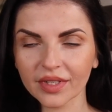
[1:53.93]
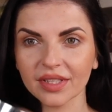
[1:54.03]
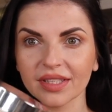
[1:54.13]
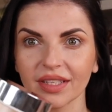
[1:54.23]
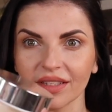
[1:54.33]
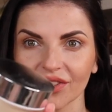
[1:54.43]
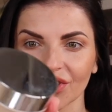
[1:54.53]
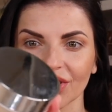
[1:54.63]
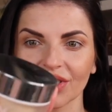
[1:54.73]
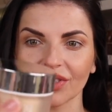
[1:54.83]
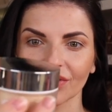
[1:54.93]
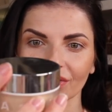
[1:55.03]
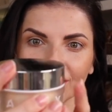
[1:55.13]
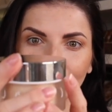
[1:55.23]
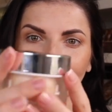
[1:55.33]
Still, she's
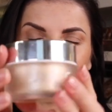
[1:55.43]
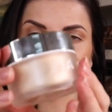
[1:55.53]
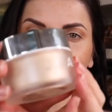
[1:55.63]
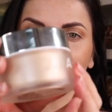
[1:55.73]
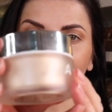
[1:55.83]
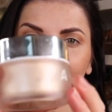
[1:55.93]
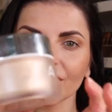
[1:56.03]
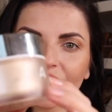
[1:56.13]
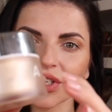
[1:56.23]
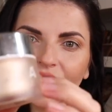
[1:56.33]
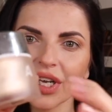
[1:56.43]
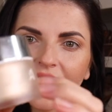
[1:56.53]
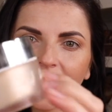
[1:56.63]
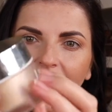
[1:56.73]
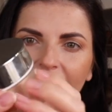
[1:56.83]
dirty, but also
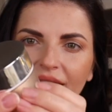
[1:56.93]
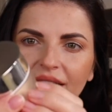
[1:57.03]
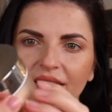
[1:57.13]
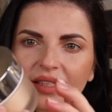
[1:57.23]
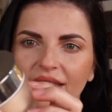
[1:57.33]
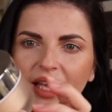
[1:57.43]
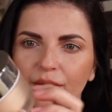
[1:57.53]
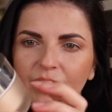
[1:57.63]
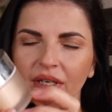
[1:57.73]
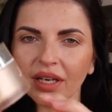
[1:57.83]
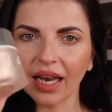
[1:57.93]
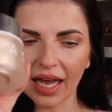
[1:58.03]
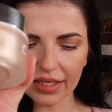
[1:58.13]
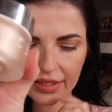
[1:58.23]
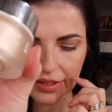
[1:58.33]
I think same
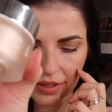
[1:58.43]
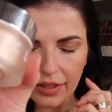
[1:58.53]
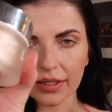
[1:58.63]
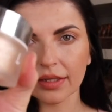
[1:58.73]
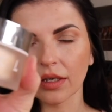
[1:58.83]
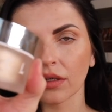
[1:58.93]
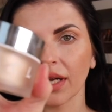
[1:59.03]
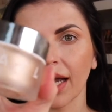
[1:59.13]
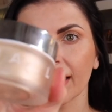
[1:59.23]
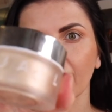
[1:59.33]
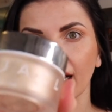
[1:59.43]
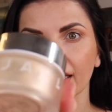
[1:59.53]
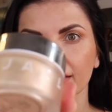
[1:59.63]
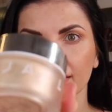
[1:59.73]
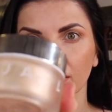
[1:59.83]
glass, it's on Caia
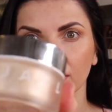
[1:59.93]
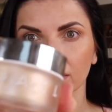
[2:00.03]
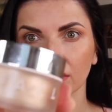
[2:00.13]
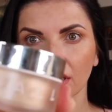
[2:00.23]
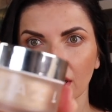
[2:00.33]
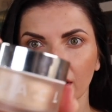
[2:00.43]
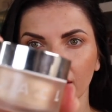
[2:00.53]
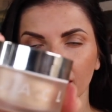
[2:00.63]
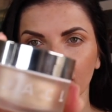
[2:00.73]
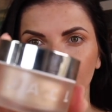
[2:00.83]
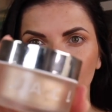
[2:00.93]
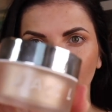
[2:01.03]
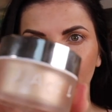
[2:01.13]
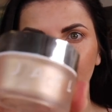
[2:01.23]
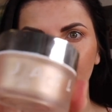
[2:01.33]
as on
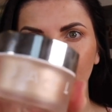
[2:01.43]
JACLYN,